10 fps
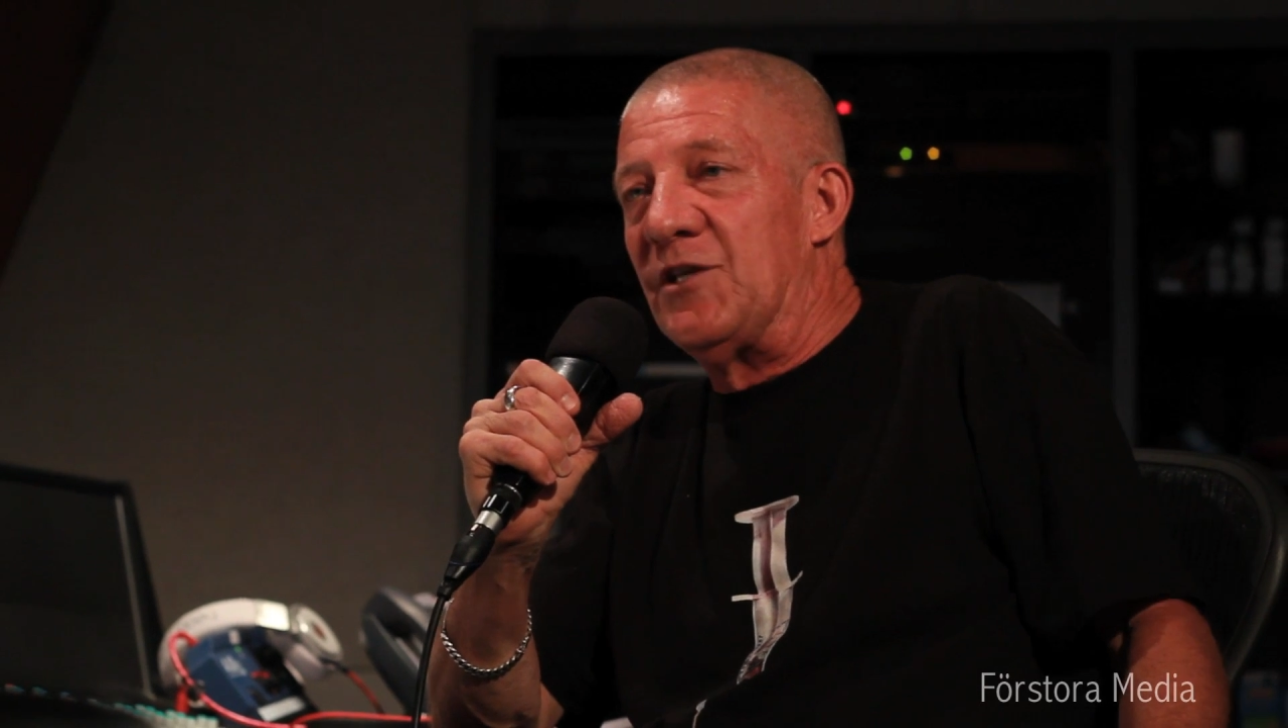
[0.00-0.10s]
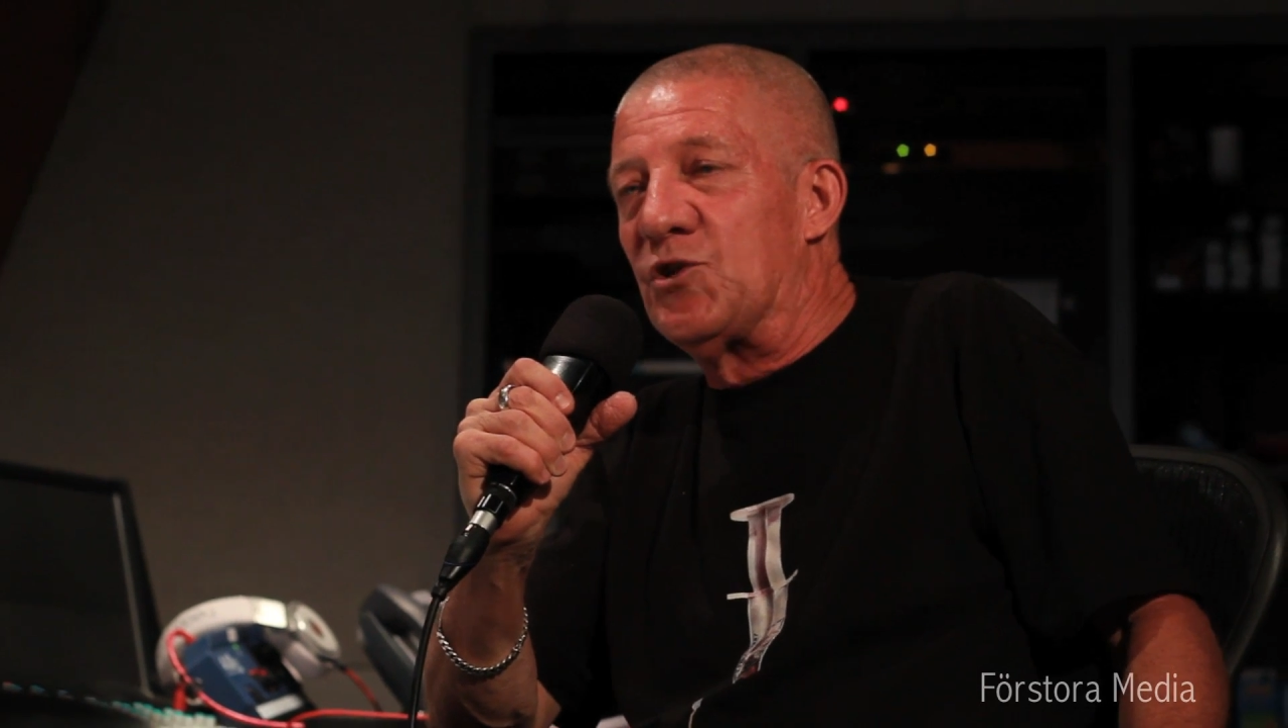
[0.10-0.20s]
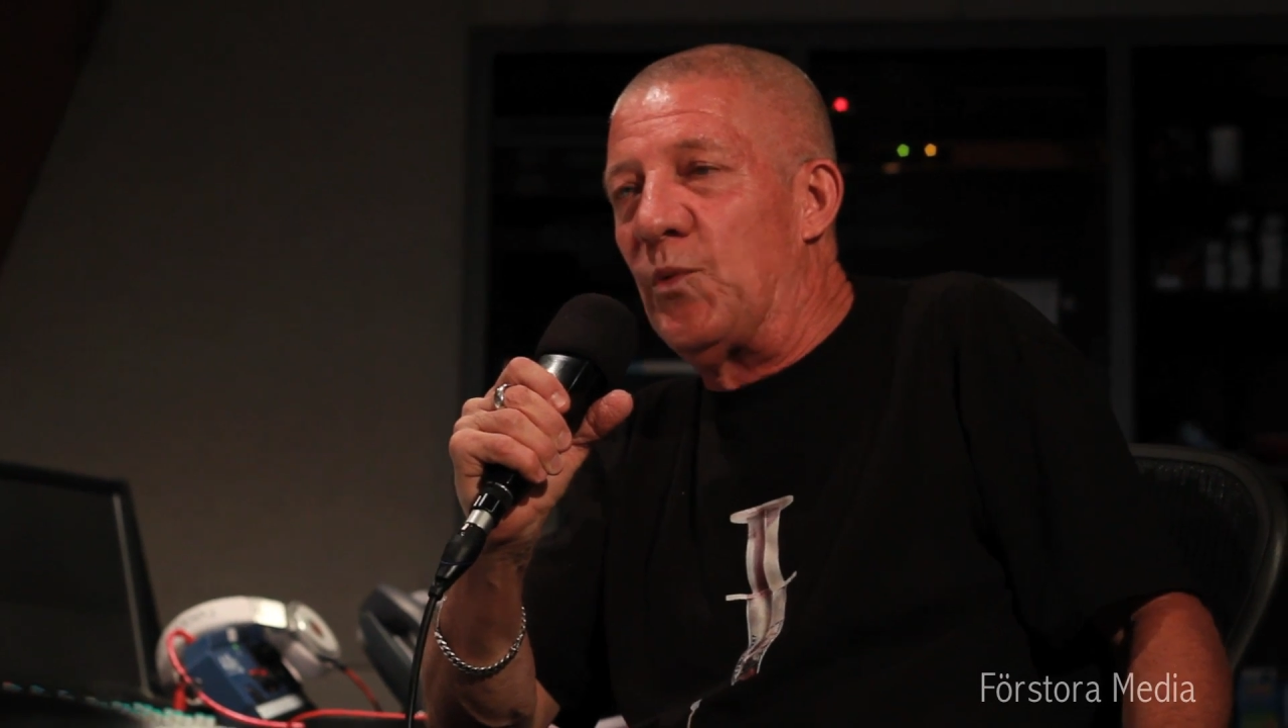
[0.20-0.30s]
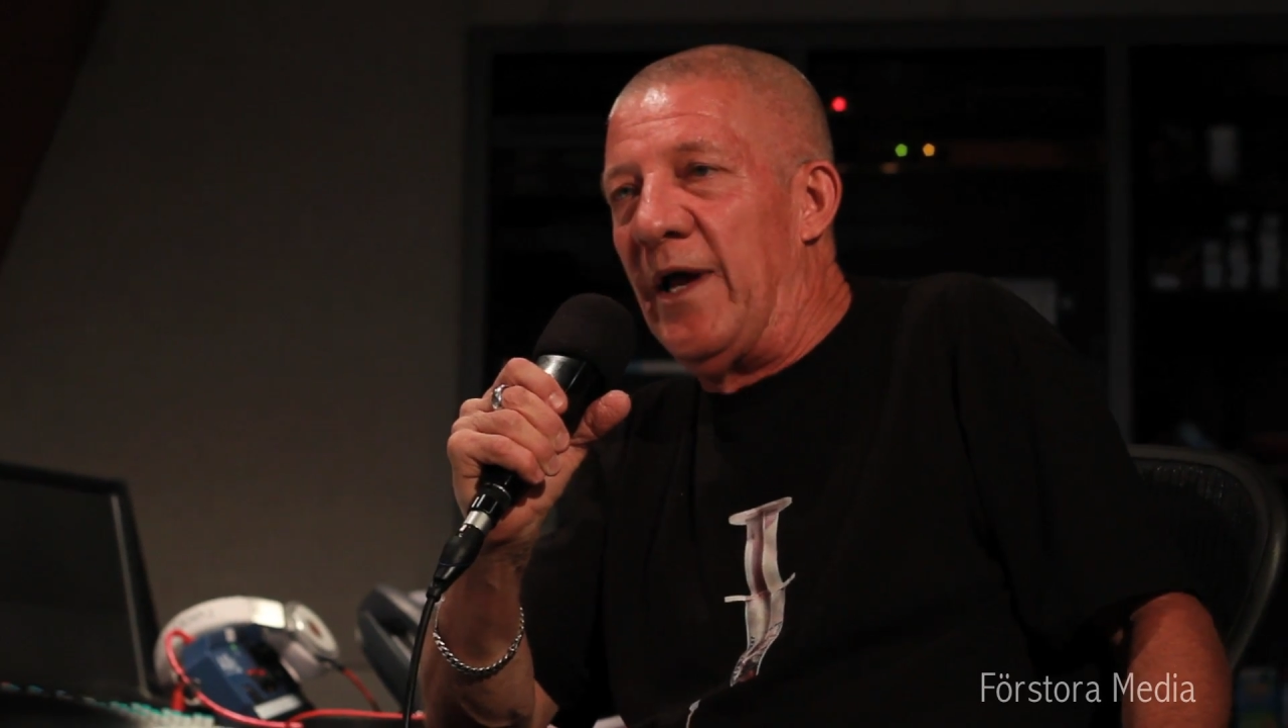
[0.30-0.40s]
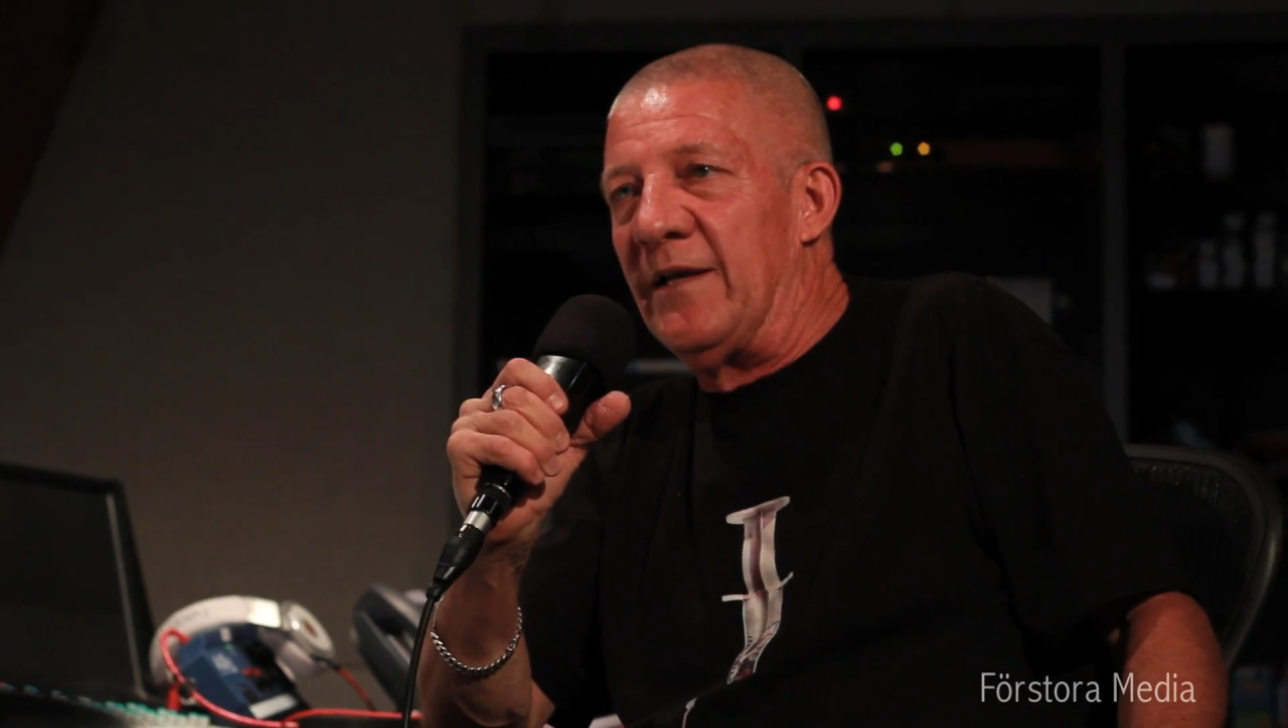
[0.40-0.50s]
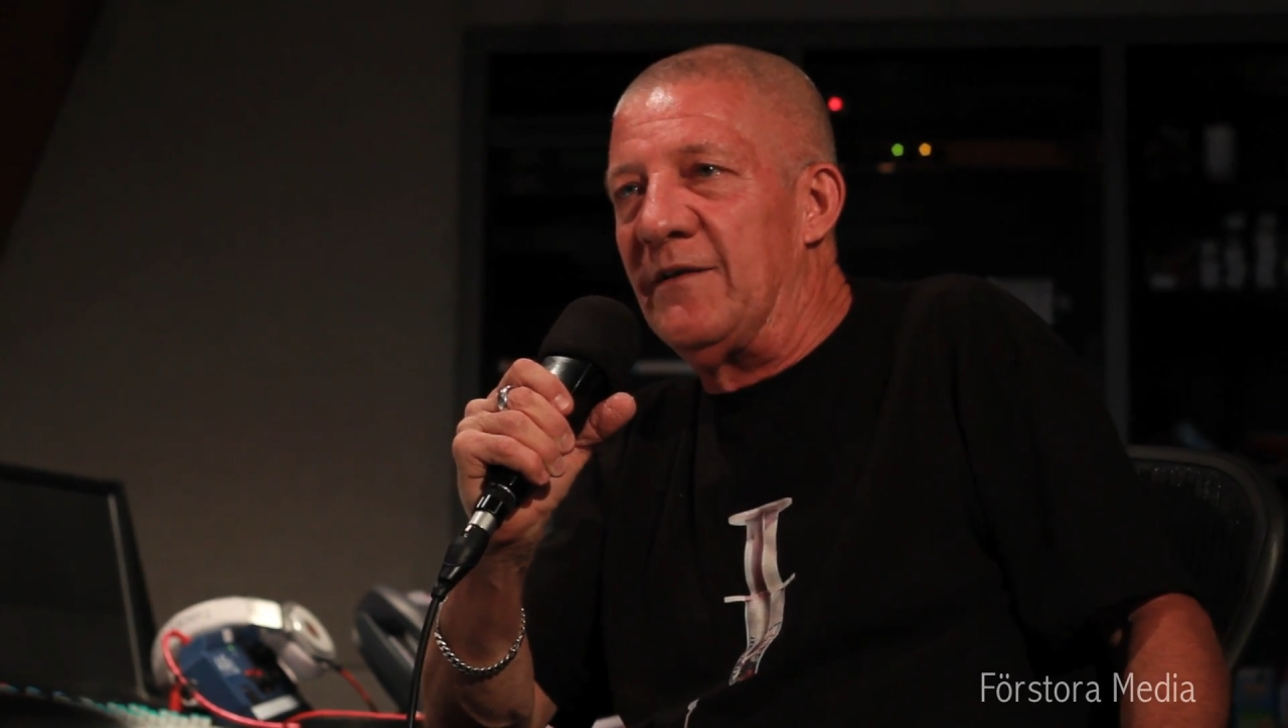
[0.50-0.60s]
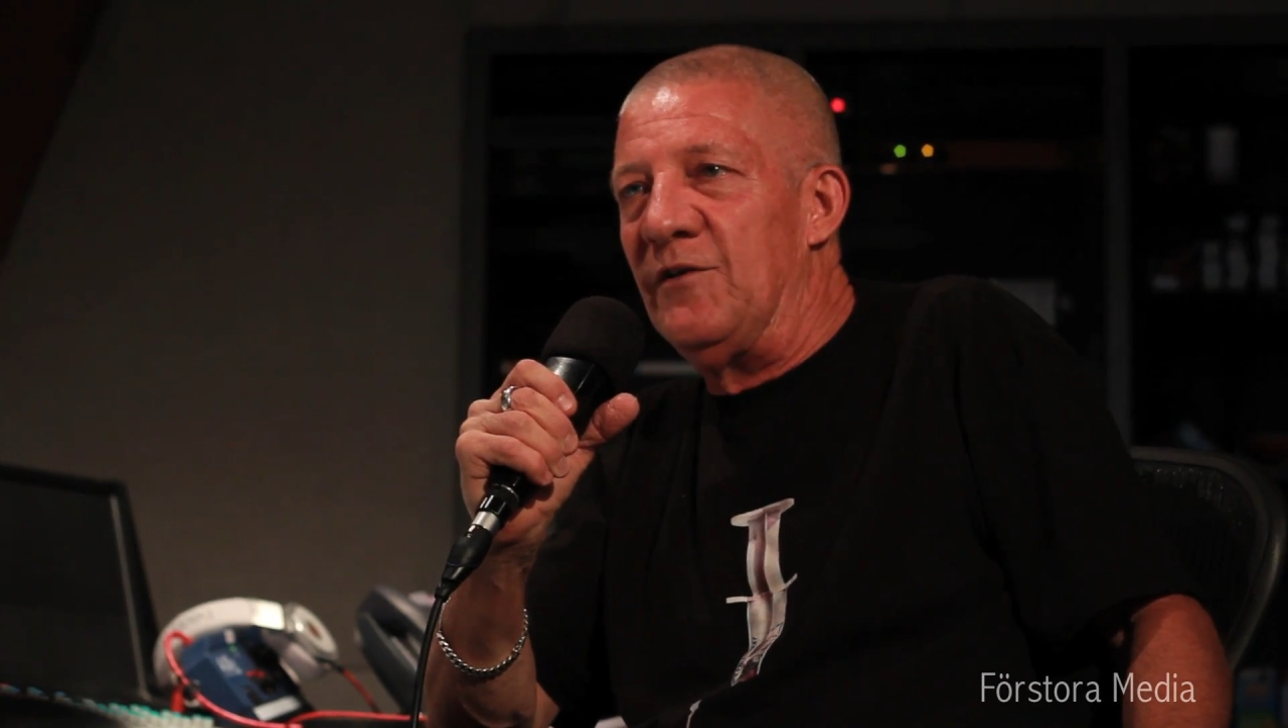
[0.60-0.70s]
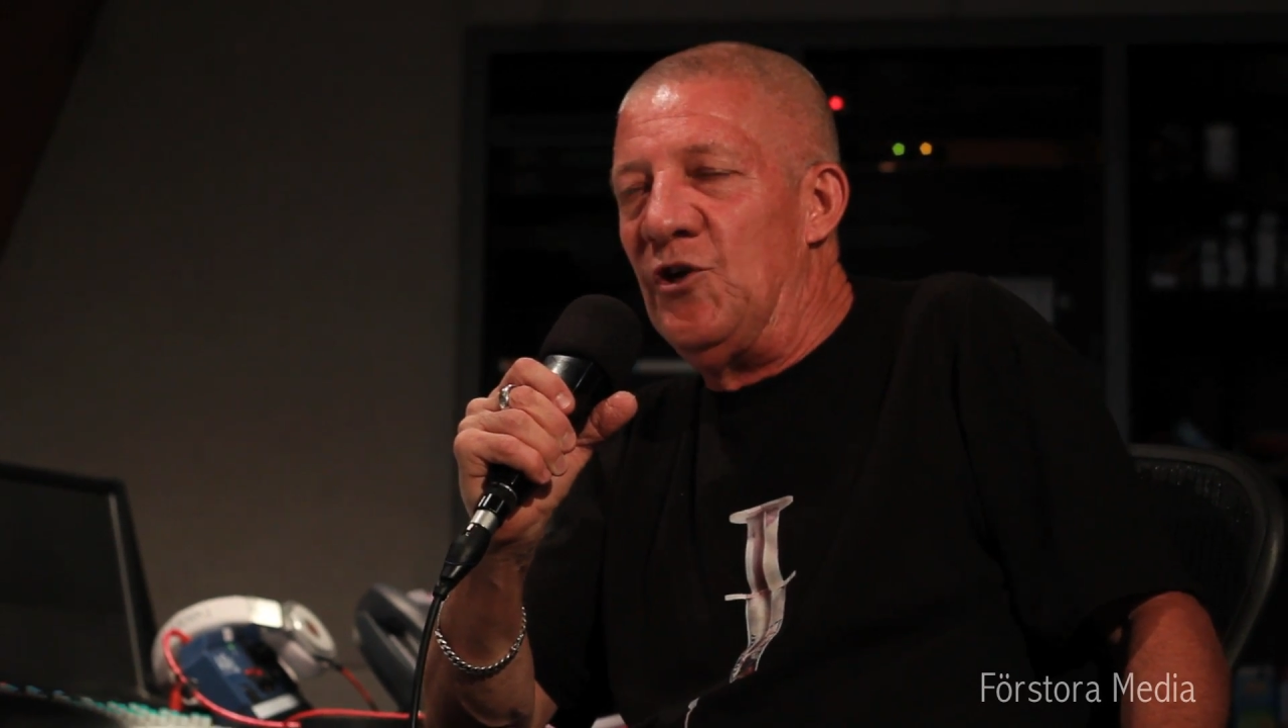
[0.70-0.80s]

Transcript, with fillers: Sweat,